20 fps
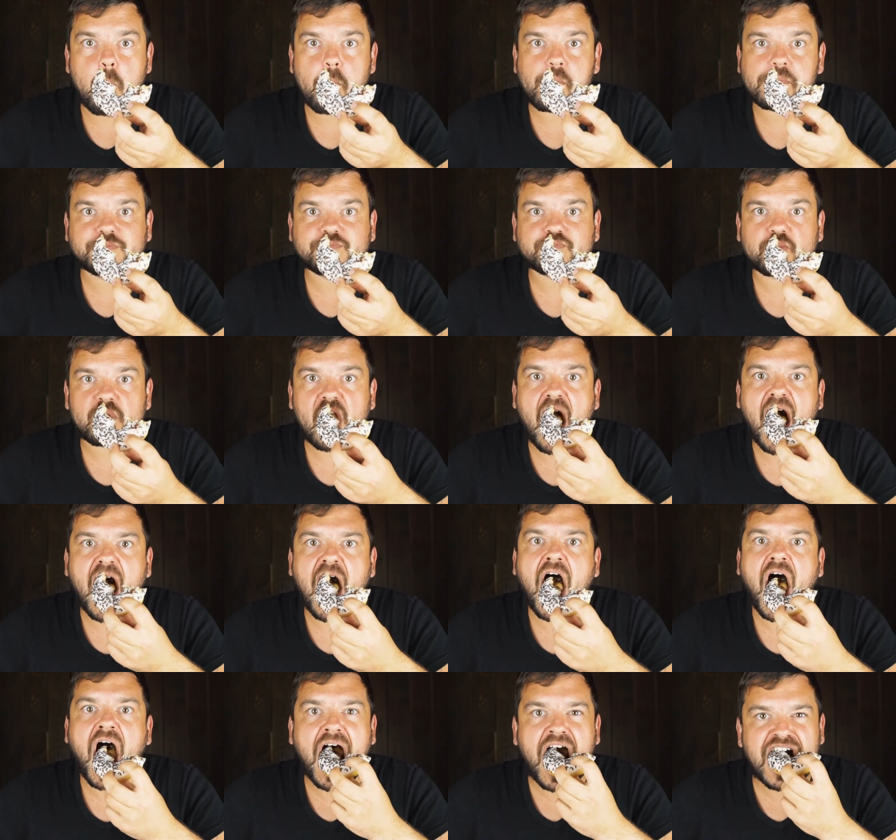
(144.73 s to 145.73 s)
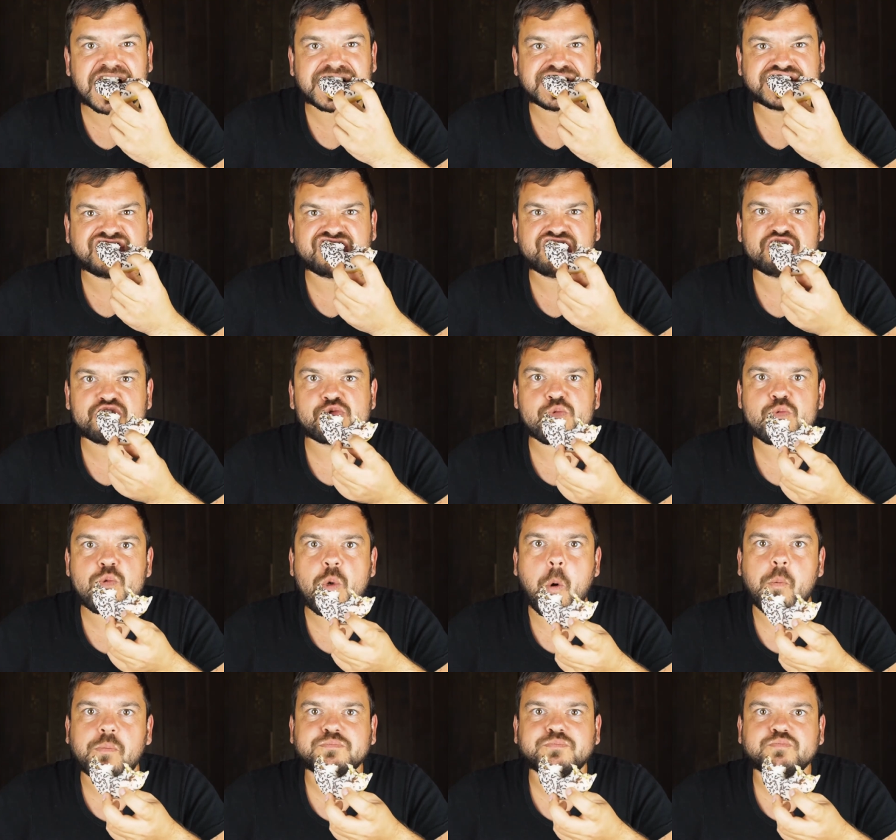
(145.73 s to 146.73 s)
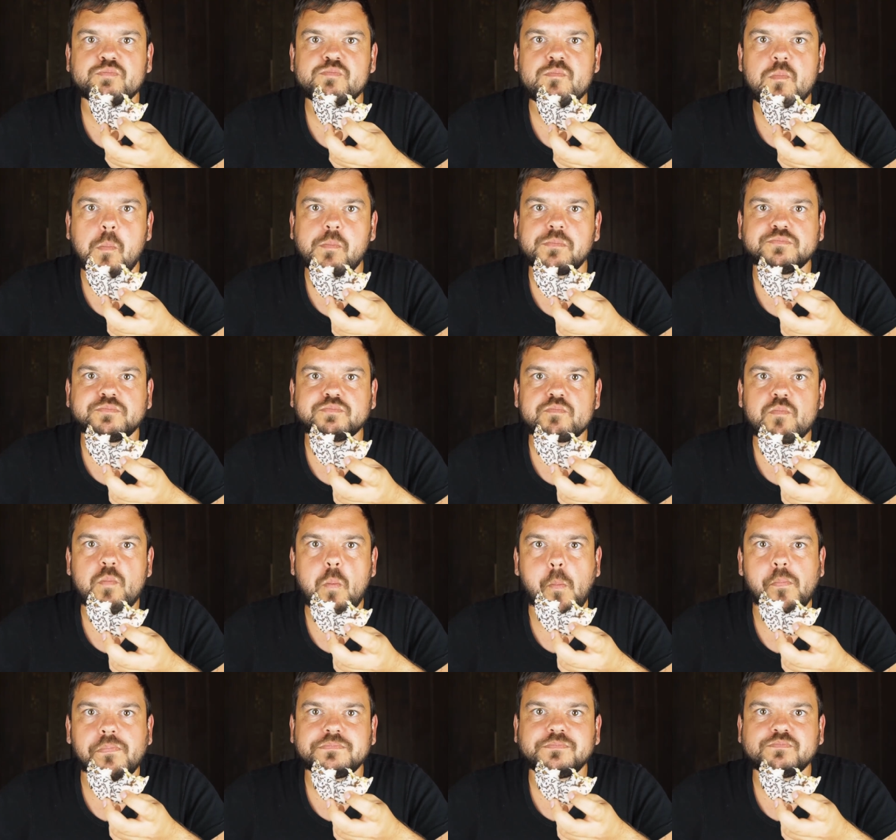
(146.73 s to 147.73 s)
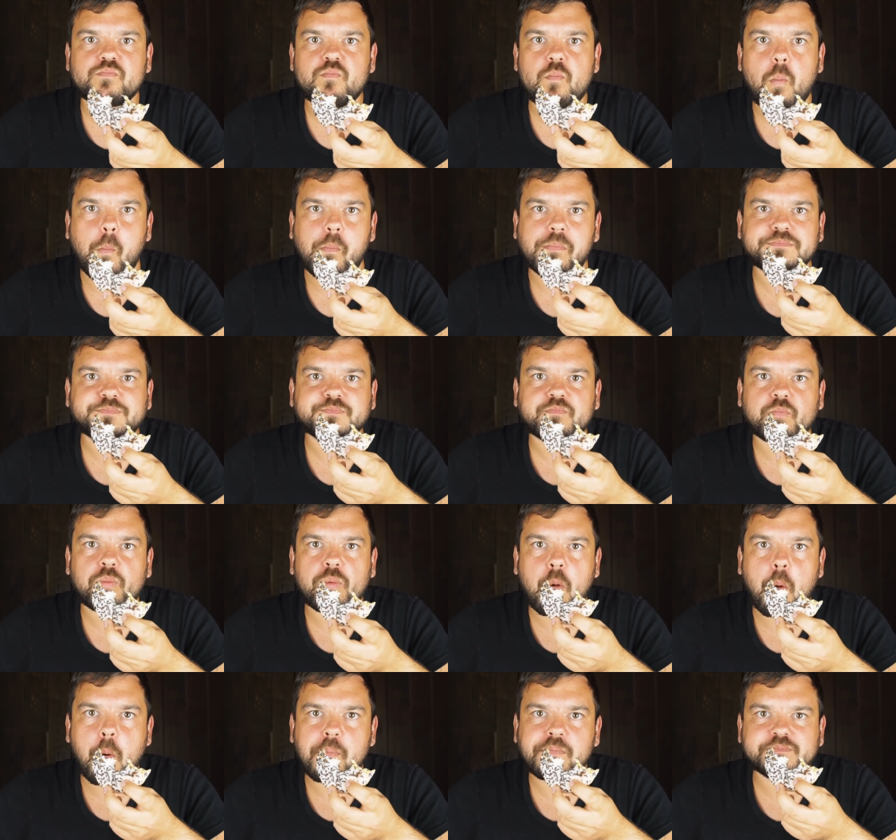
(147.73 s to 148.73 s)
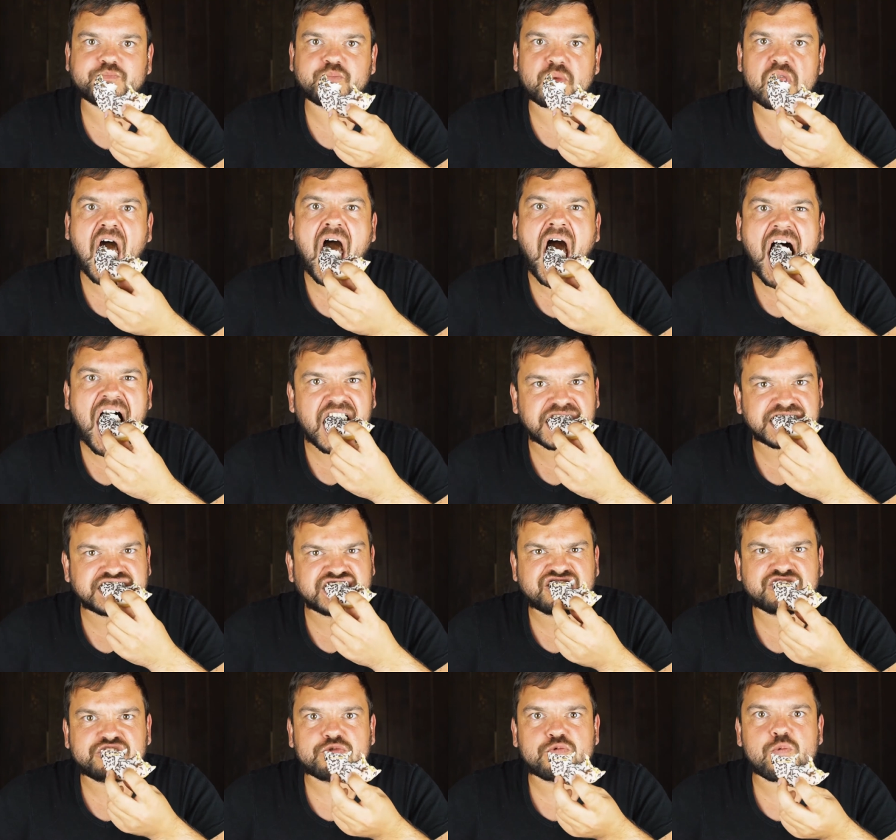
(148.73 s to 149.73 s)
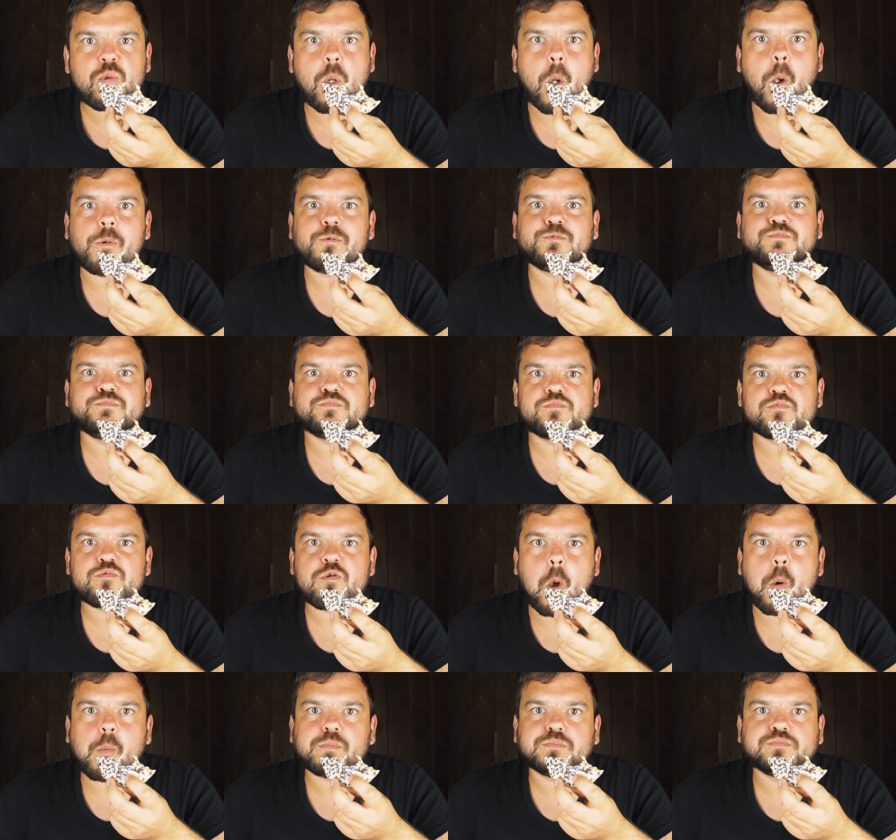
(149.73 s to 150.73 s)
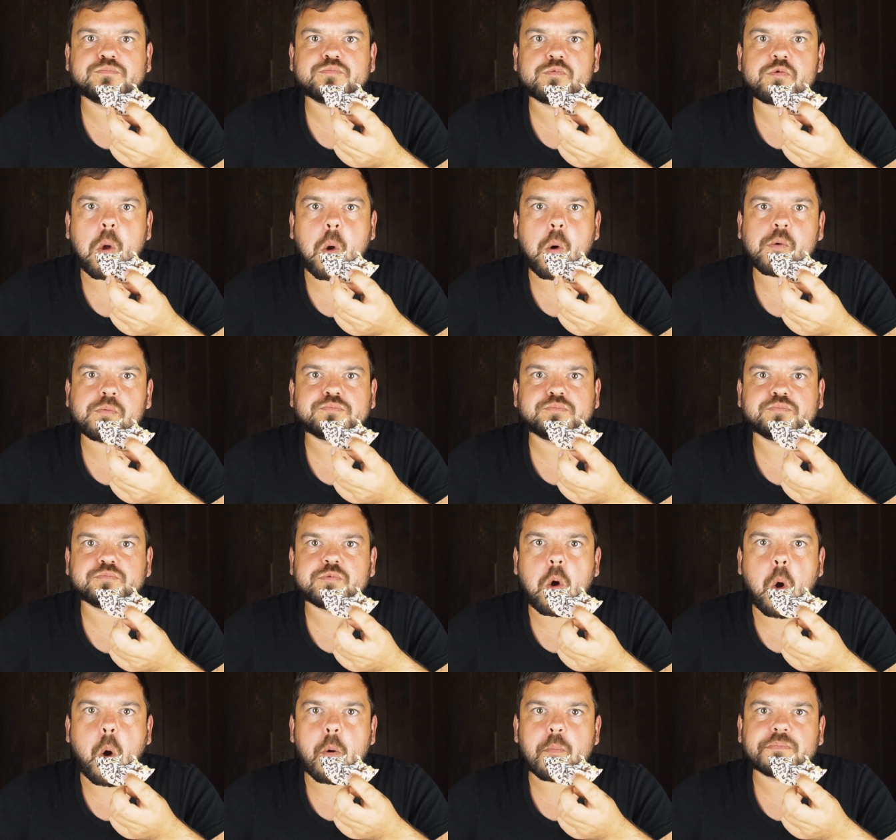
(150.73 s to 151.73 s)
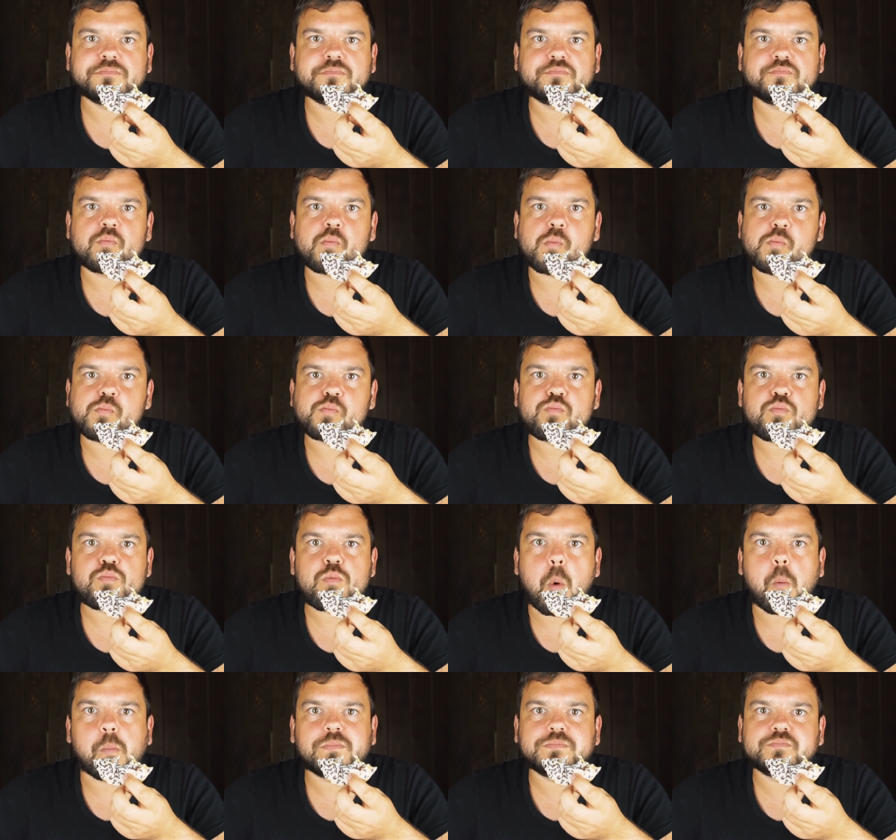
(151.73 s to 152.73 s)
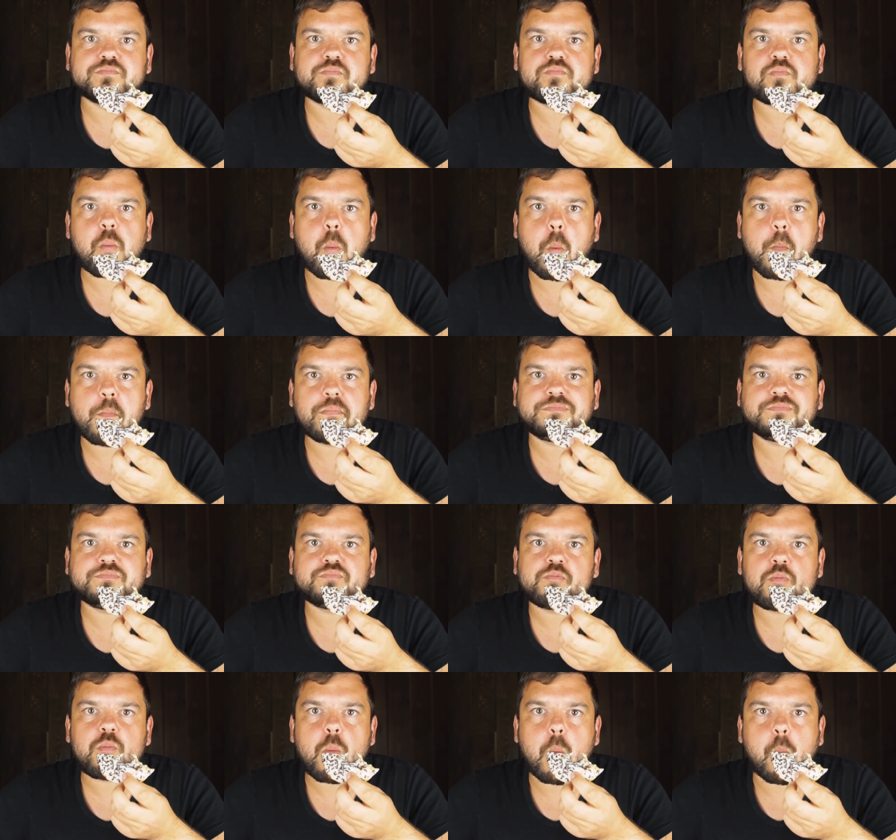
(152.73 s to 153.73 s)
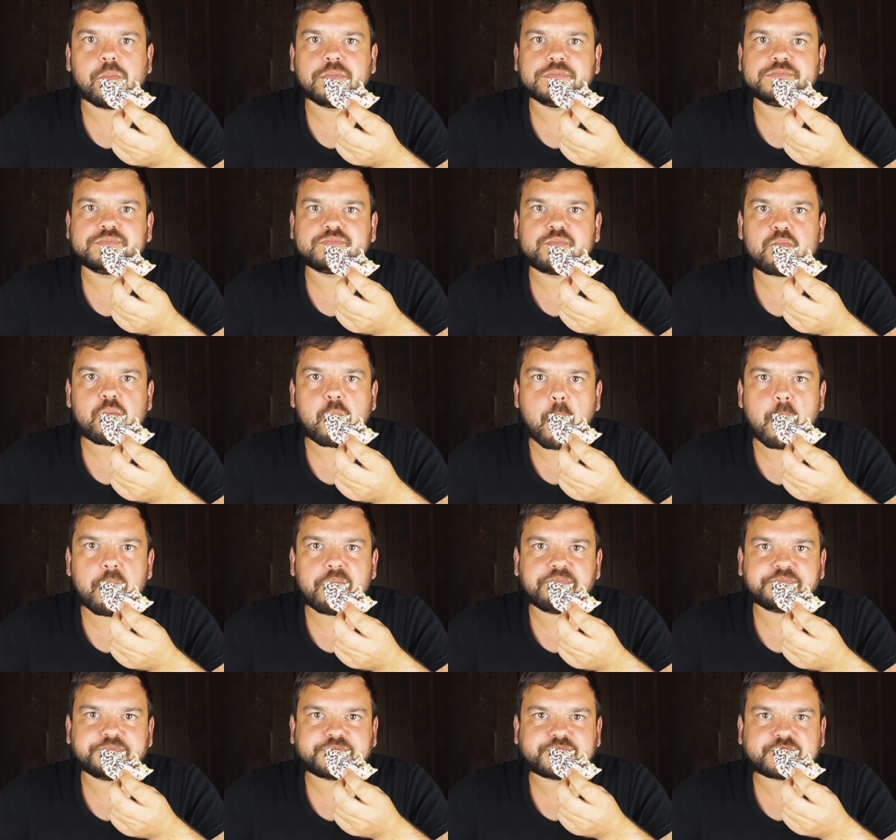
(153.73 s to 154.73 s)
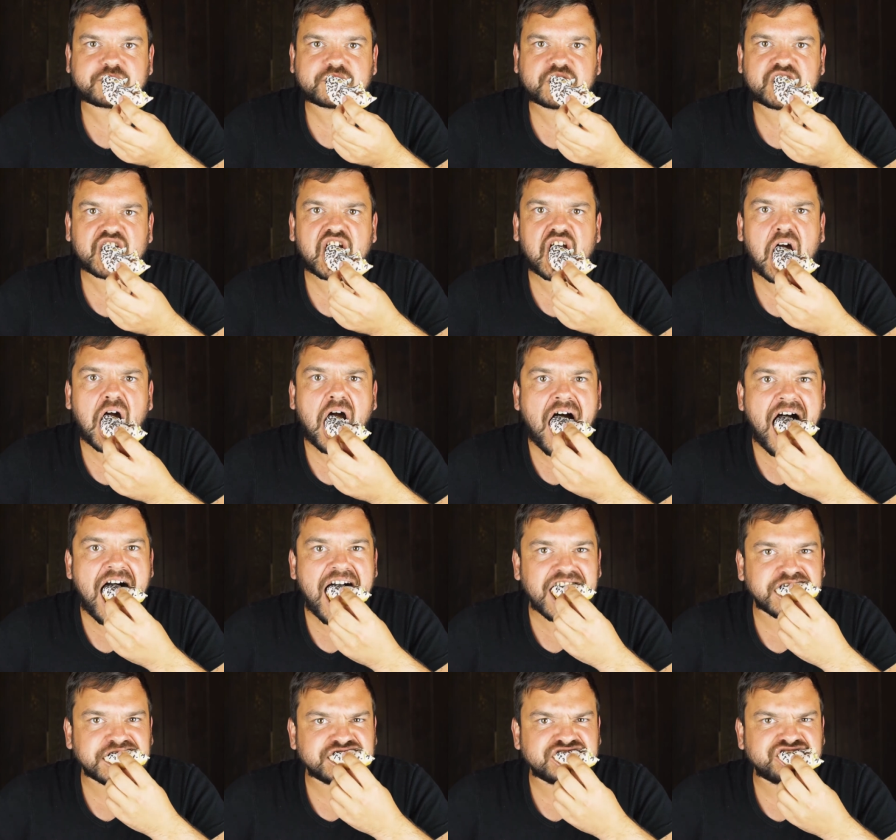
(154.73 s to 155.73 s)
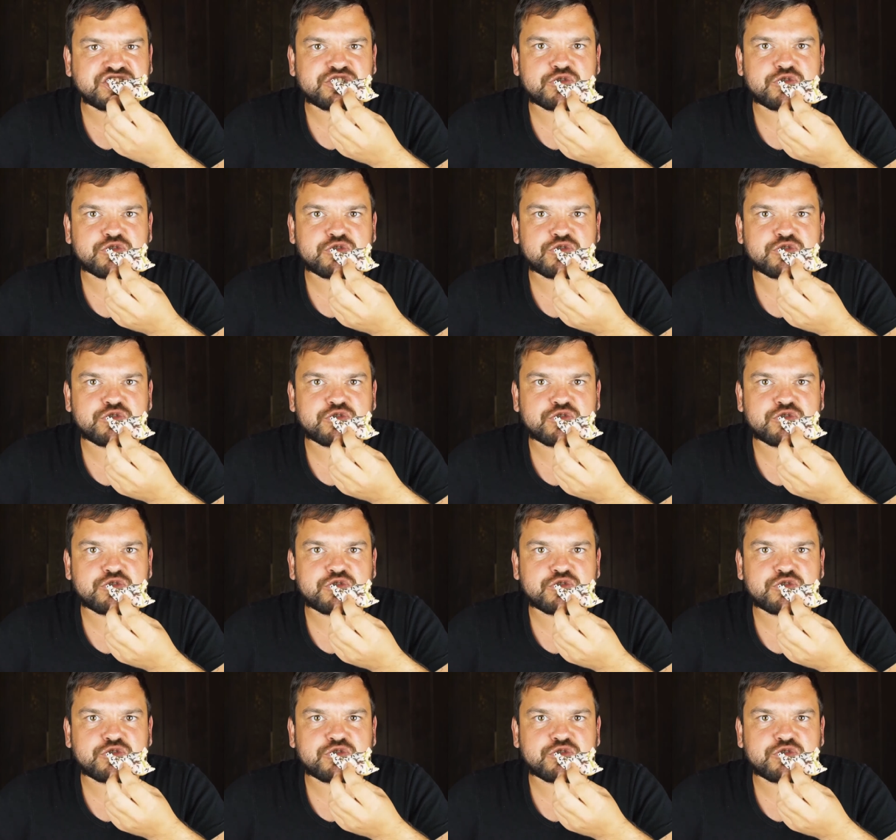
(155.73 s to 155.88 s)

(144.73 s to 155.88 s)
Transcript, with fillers: Having a sweet tooth and watching this episode might disappoint and make you a little sad at the same time. But the best is, is just getting started. We have a few more treats to talk about.